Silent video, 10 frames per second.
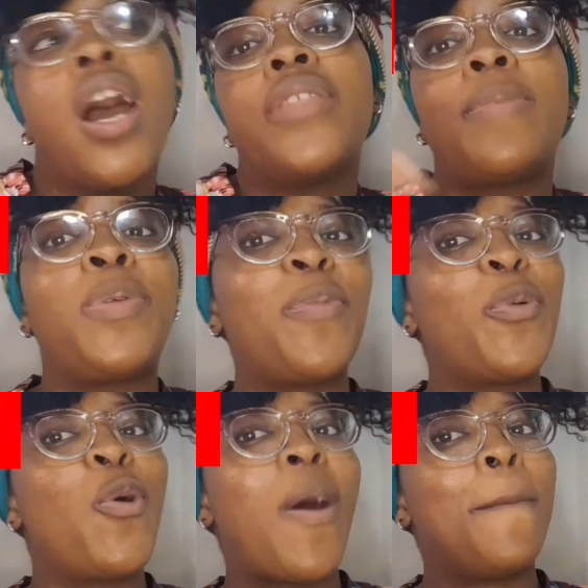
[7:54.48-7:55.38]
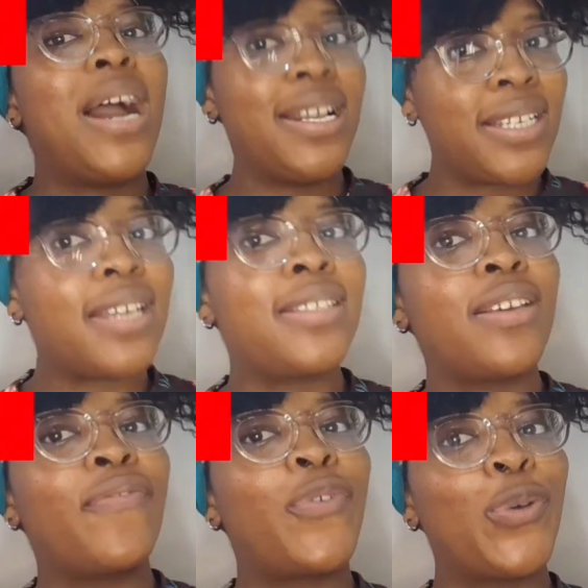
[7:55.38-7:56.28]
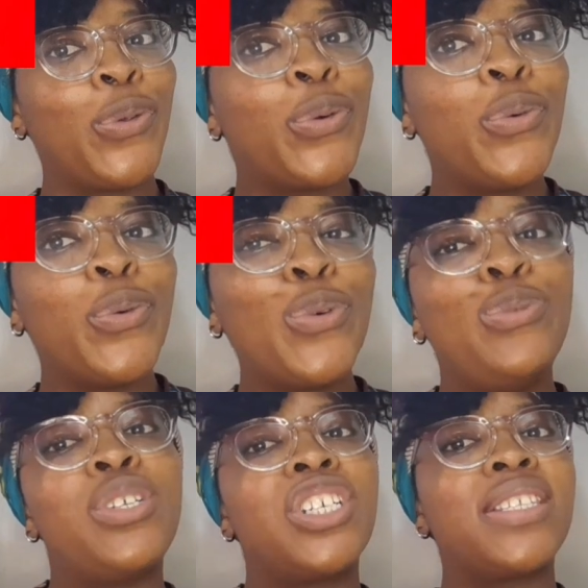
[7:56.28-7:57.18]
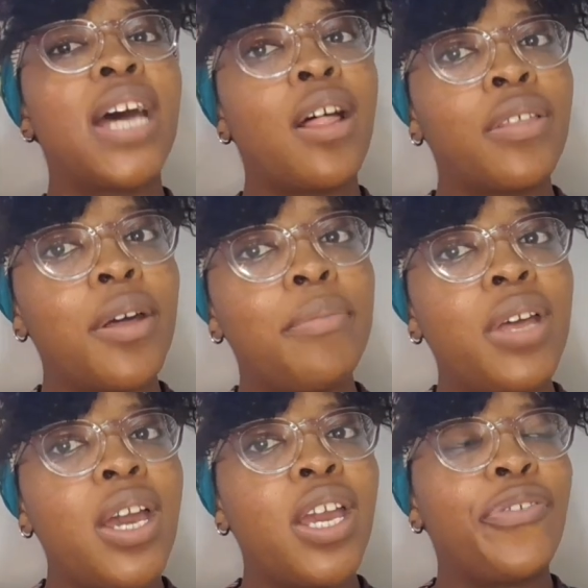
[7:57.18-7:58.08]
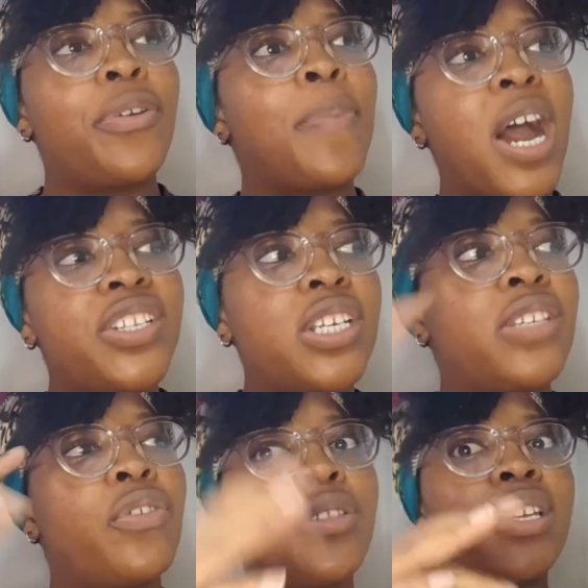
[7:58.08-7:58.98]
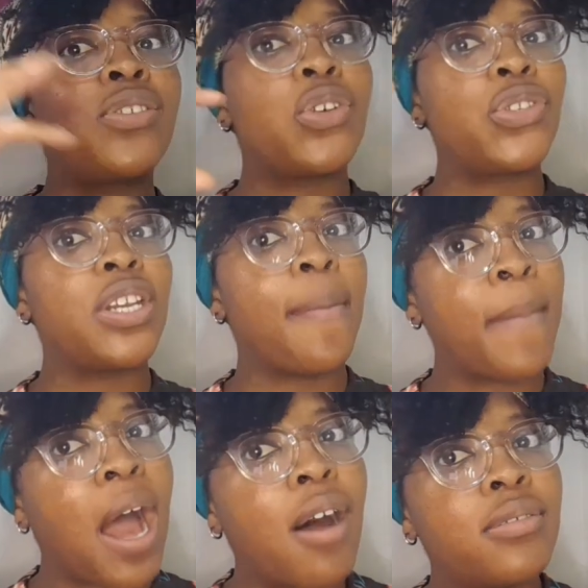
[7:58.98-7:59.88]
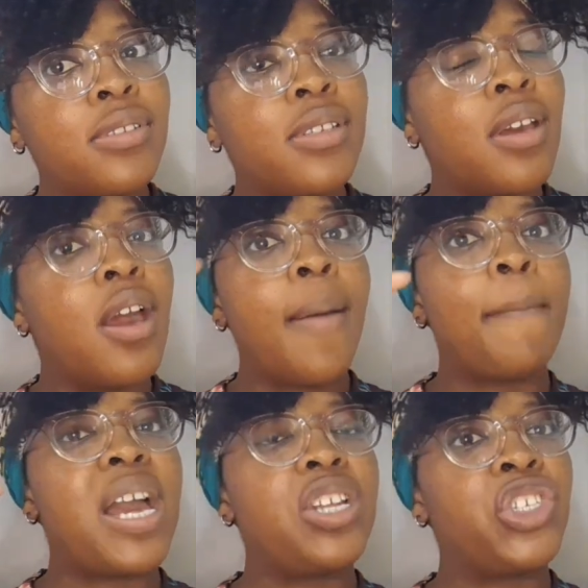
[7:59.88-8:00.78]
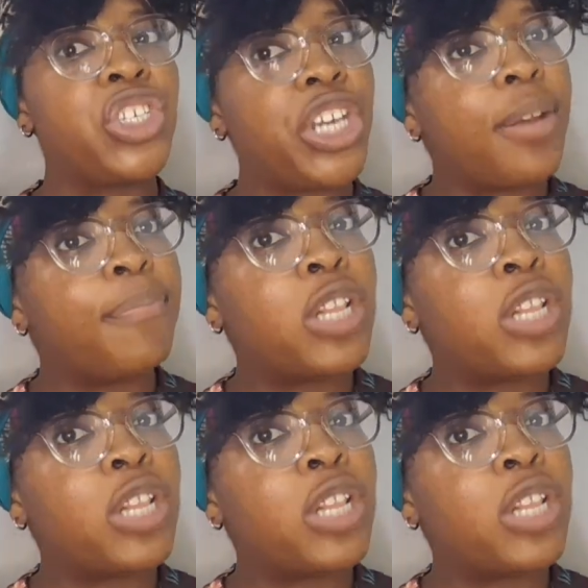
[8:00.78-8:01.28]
The people who are purchasing for you, you just tell them, if you purchase for this certain amount, my gym